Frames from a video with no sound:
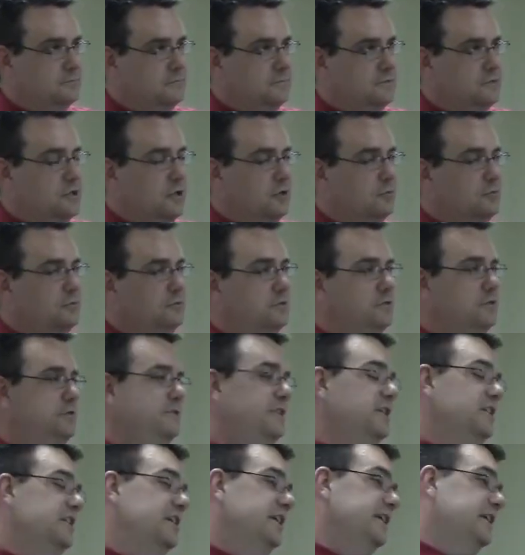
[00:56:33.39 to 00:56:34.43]
So,
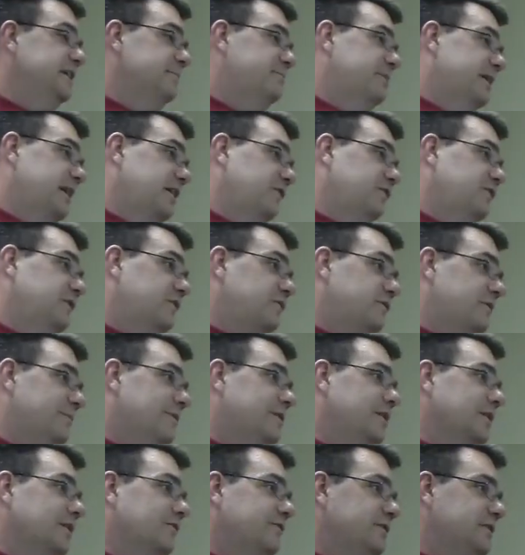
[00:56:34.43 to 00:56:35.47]
did he benefit from
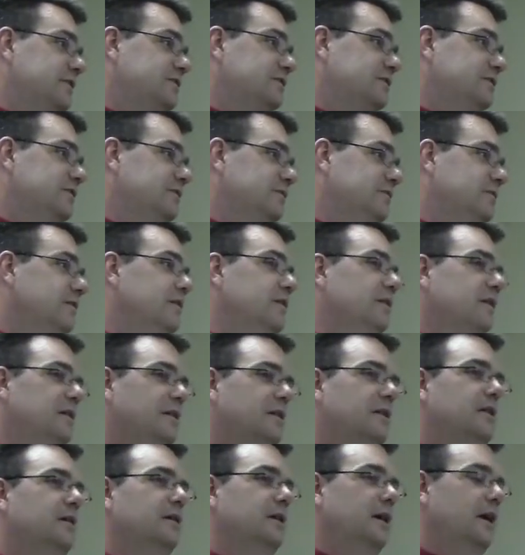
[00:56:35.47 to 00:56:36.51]
all of
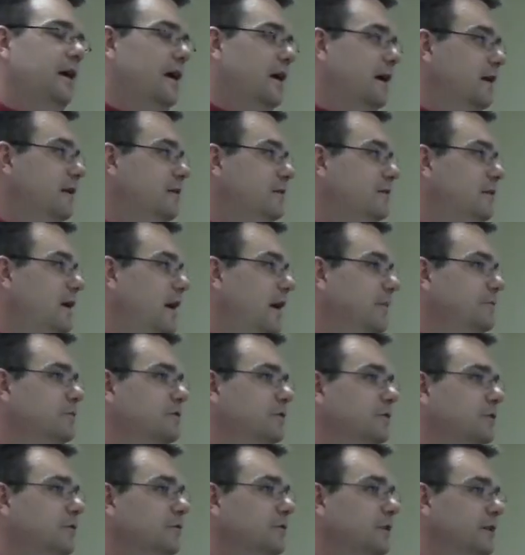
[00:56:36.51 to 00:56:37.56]
this? Yeah,
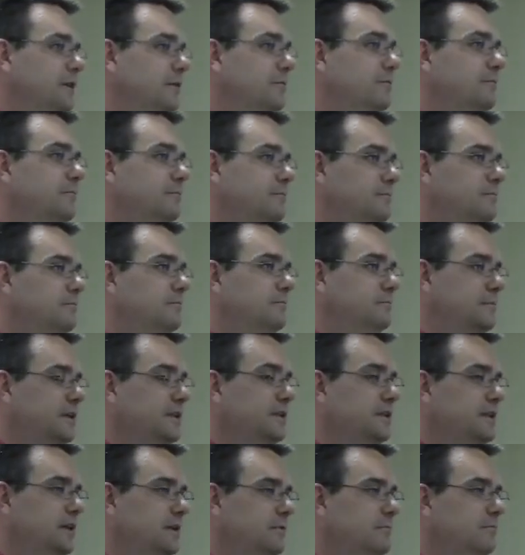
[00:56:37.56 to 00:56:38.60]
absolutely.
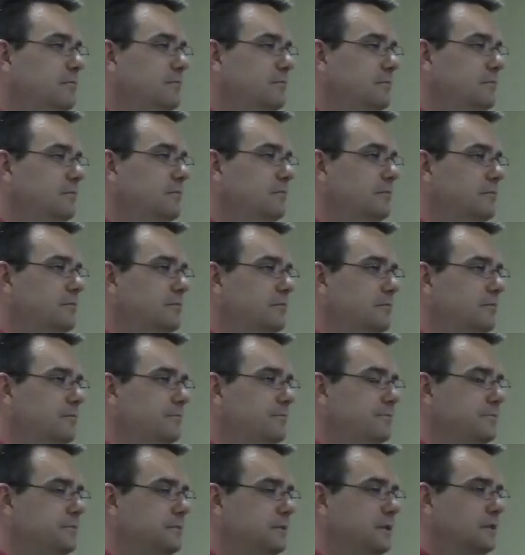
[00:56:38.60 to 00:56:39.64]
He did.
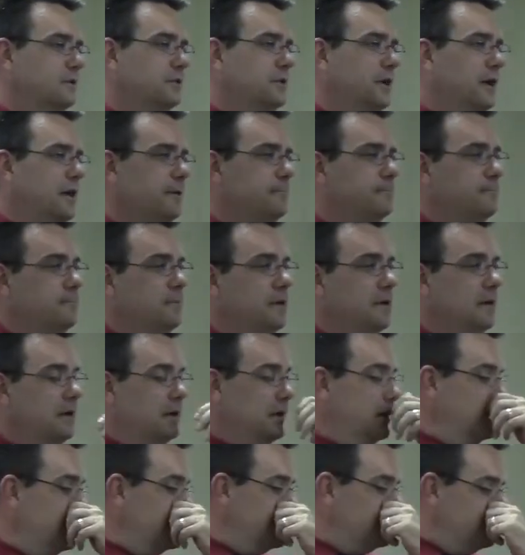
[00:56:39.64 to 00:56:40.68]
Okay?
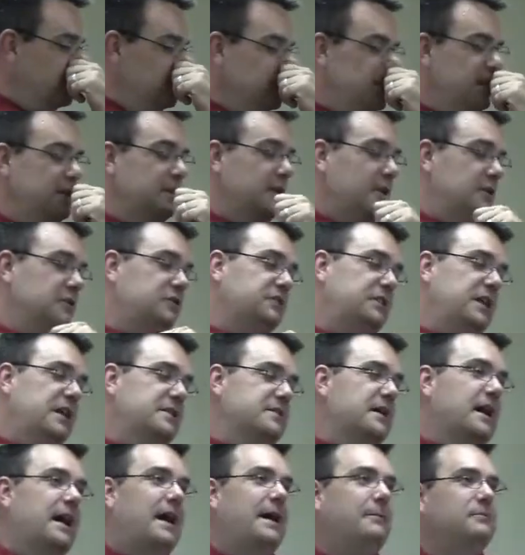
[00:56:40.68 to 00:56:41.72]
So, you need to
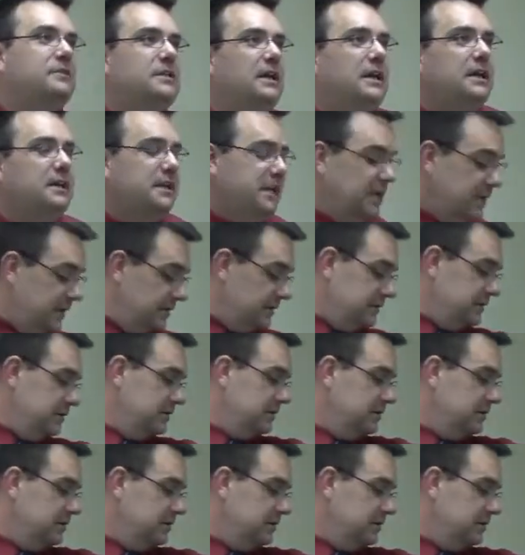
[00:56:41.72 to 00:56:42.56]
understand that I'm taking